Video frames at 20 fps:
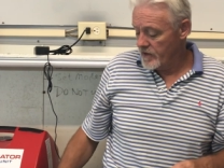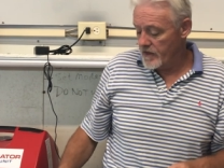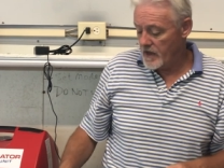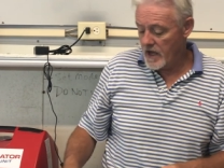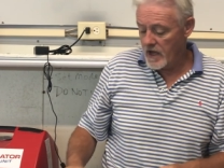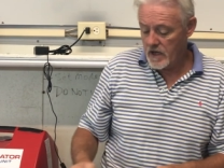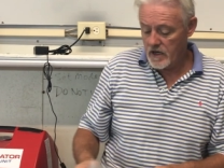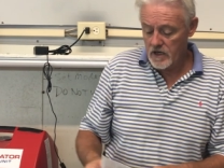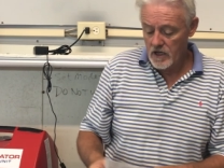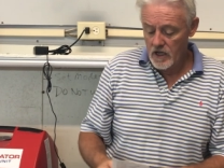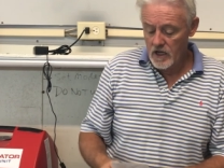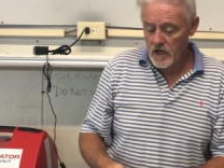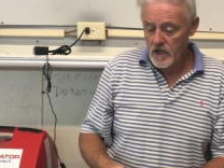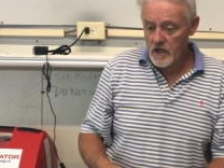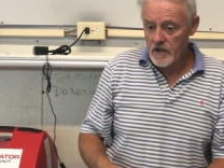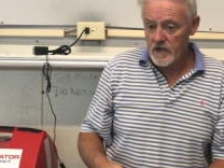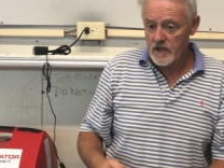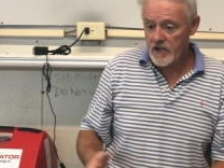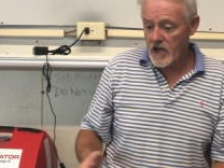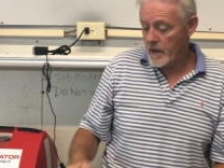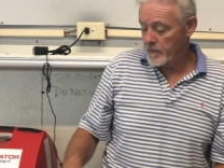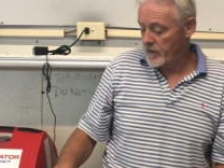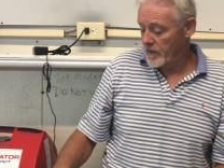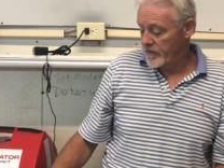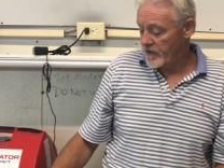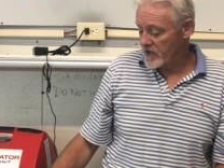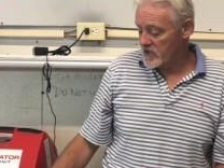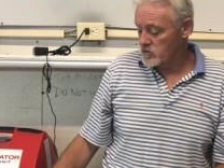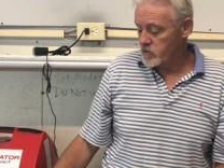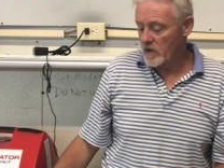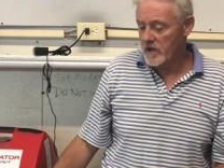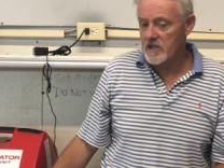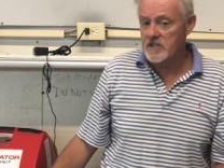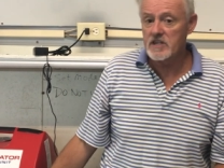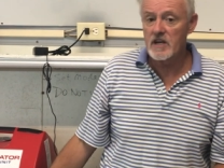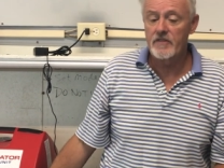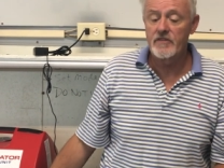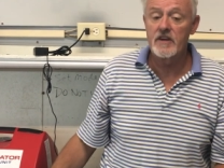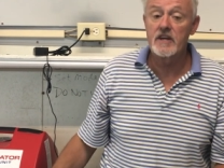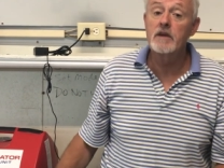then a couple of things. One is,
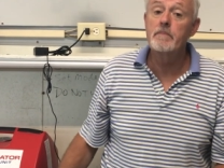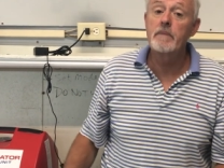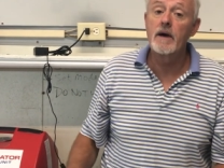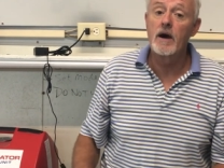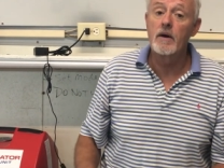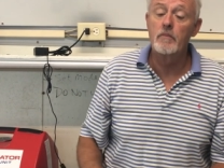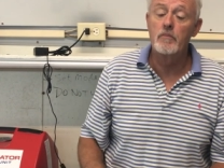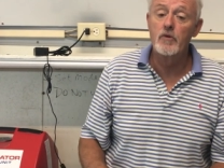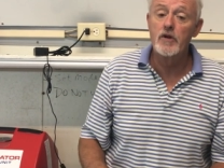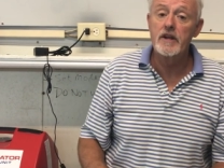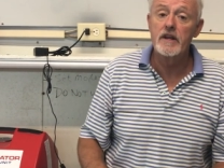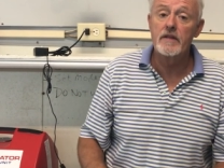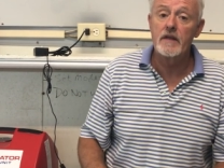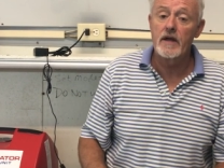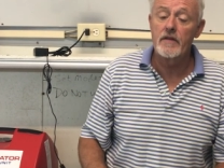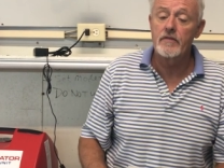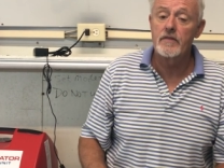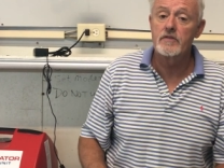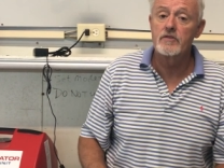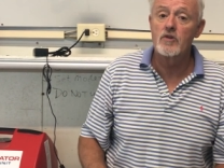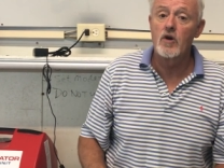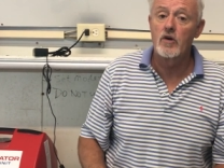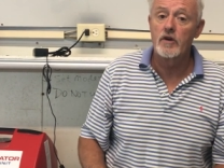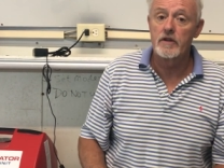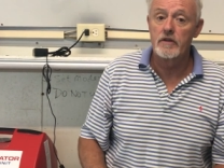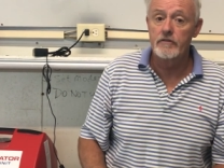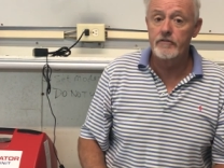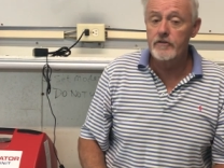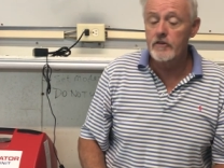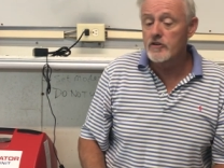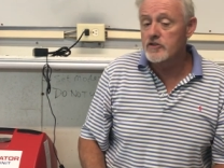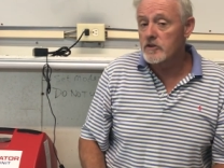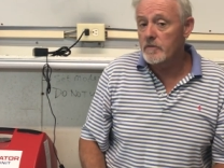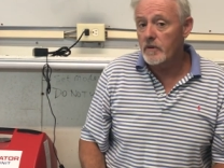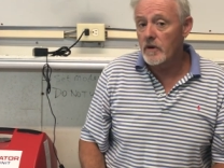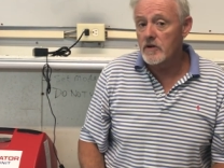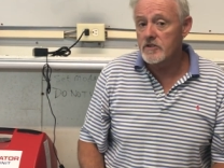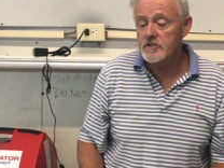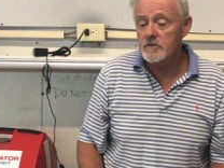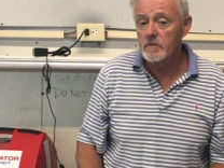I think about breeding that dog in the future
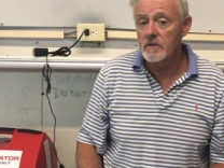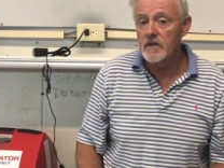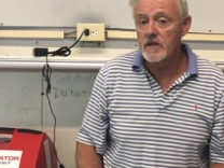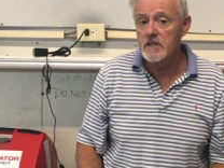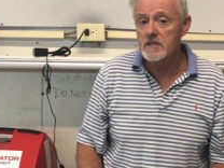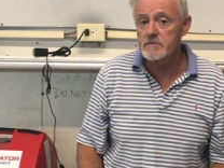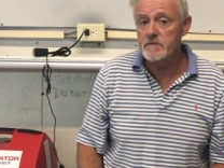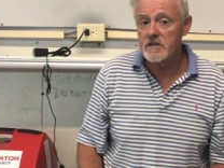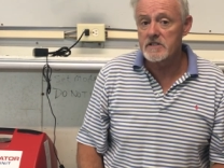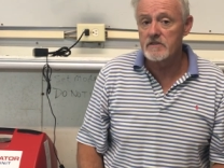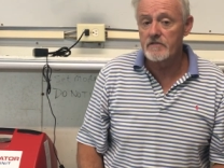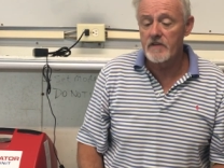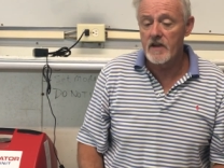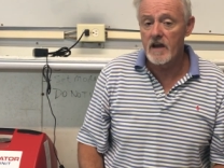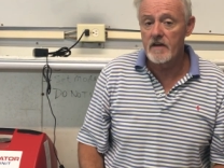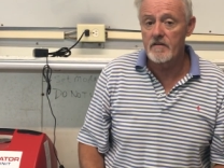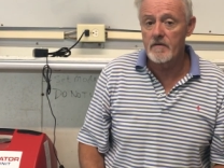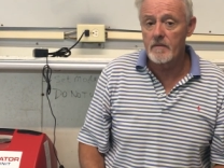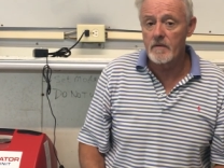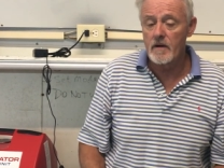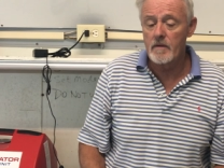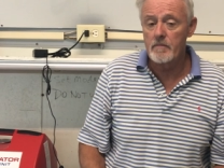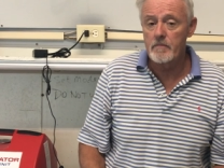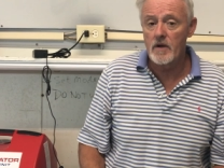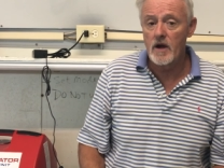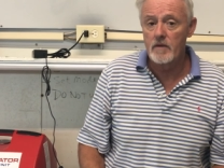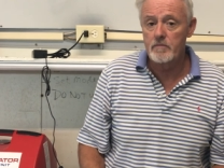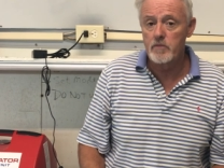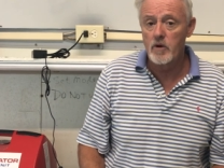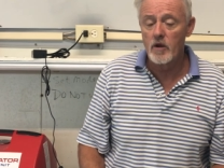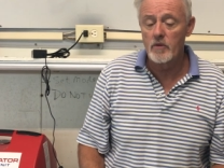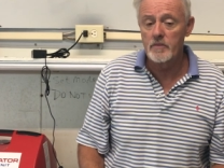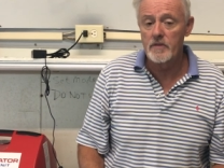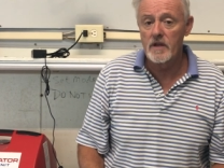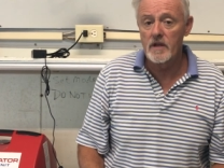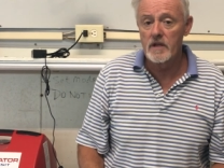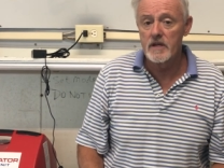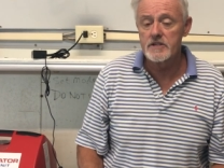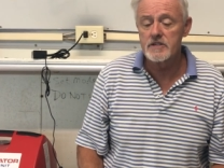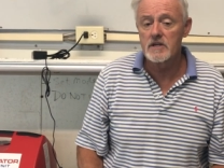possibly, especially if you have a, a, a problem
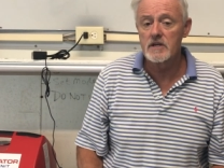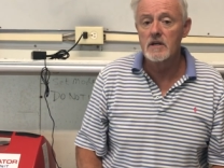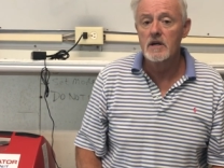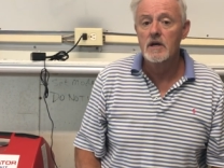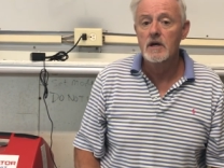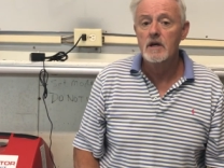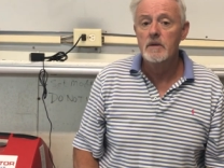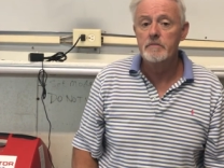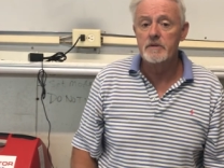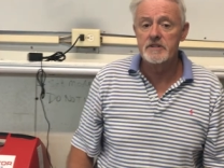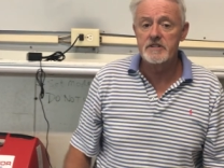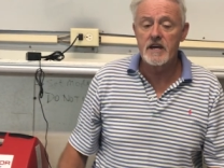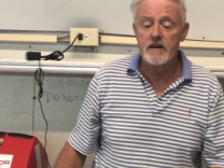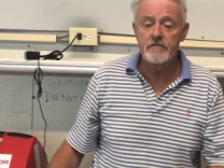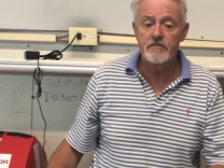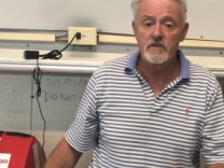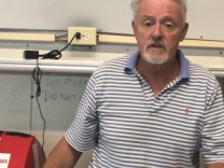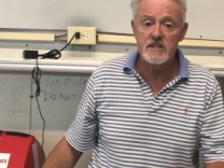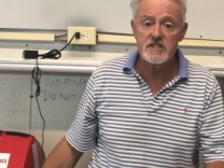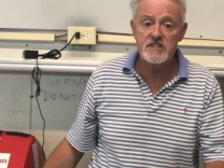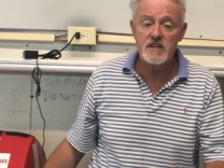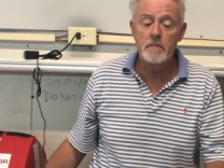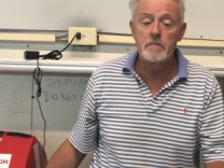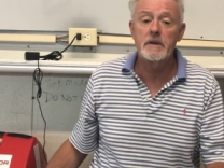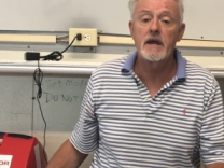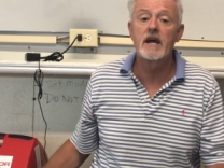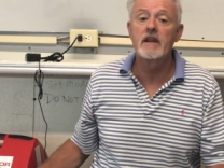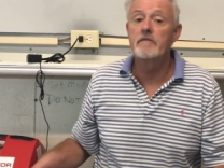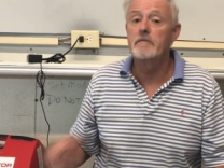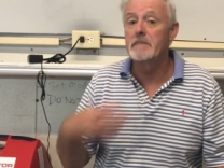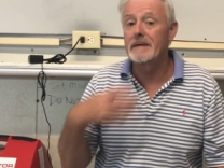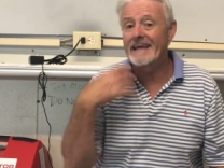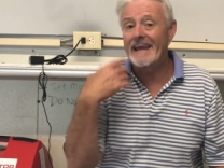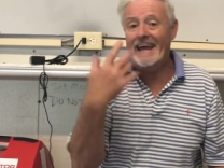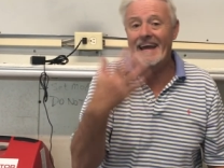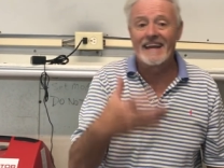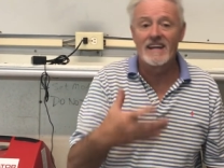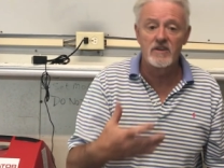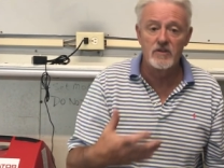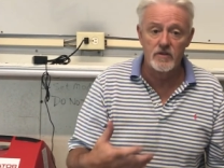with the litter, but definitely some kind of
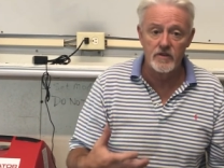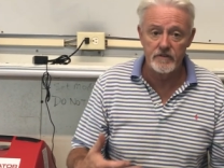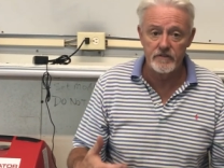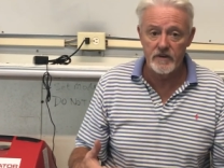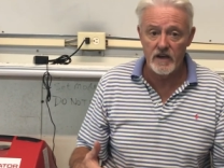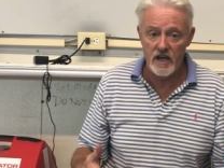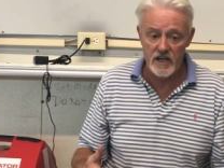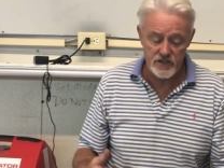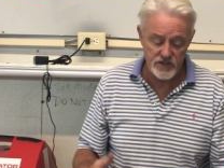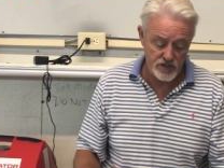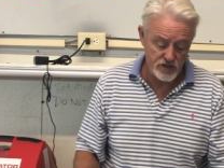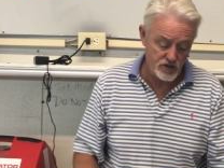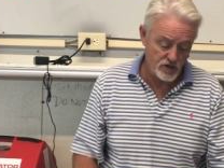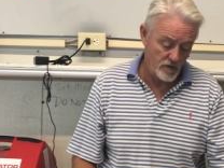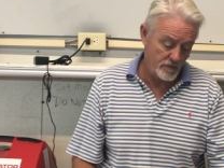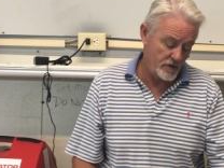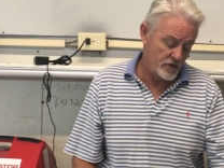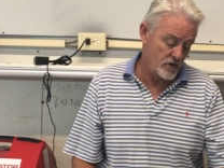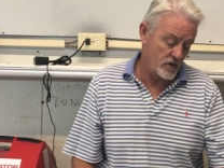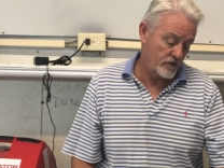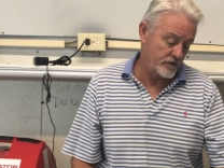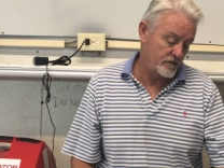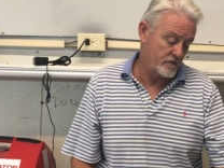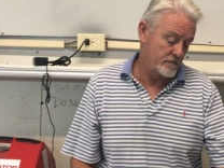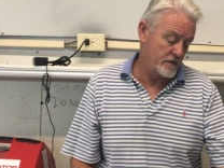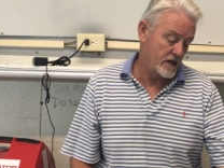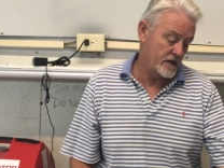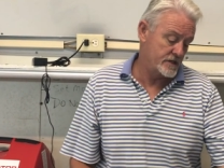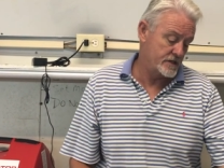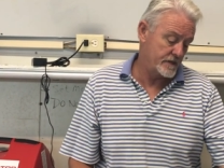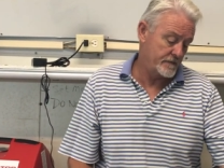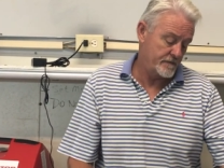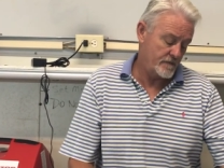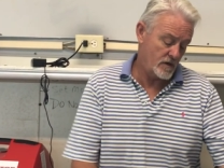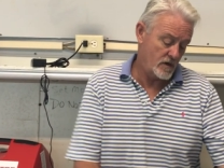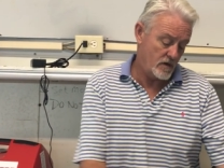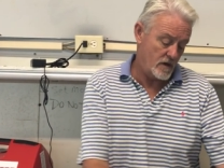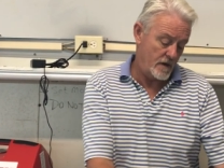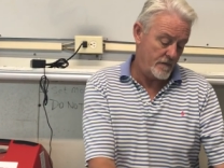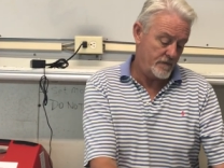mechanical device to stop the dog from biting.
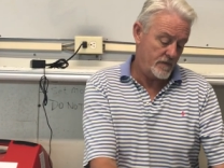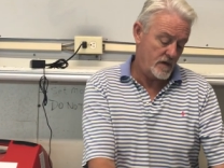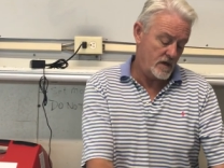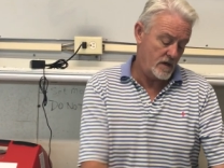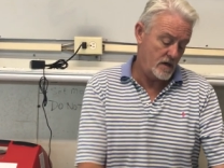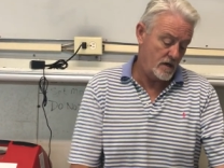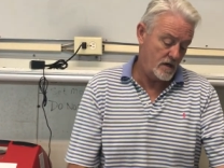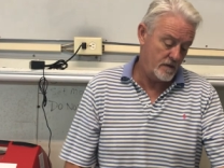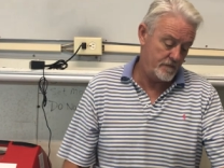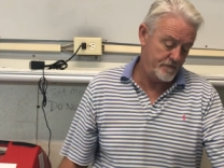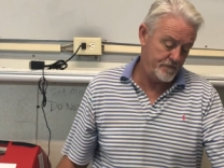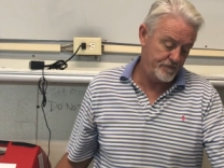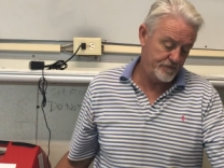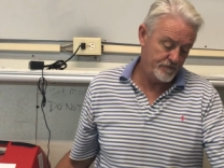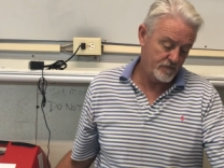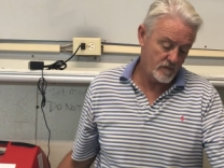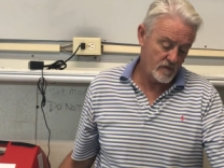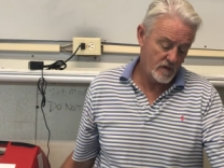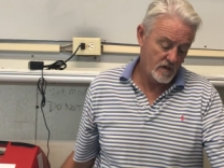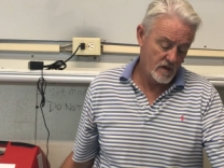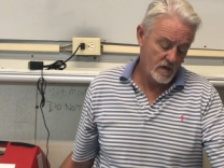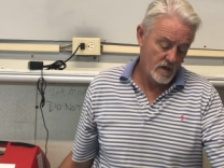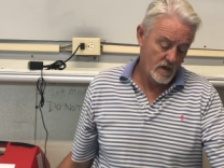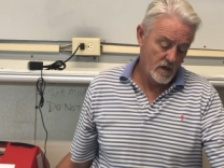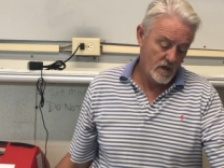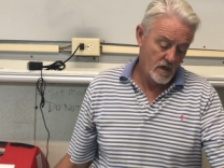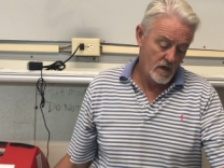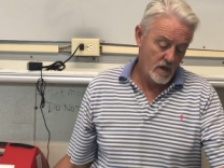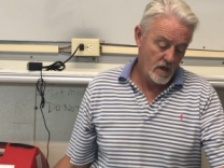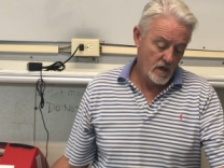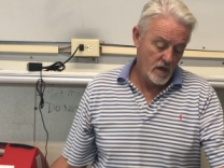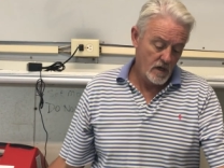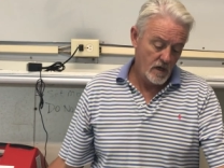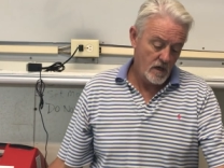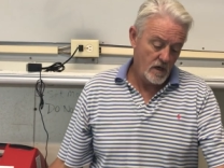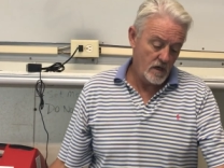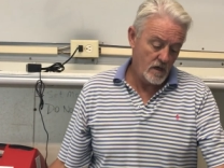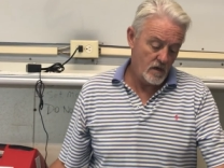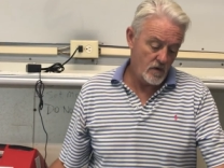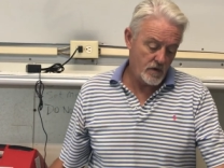All right. Um,
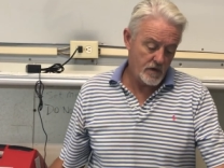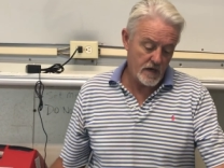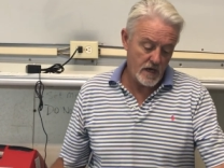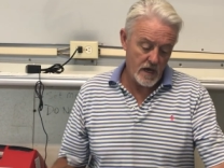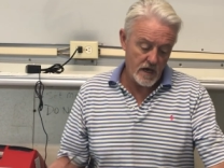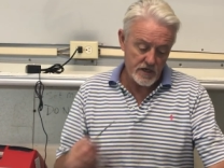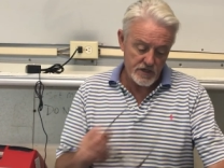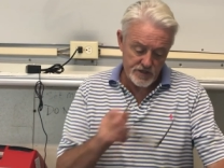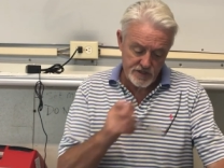okay,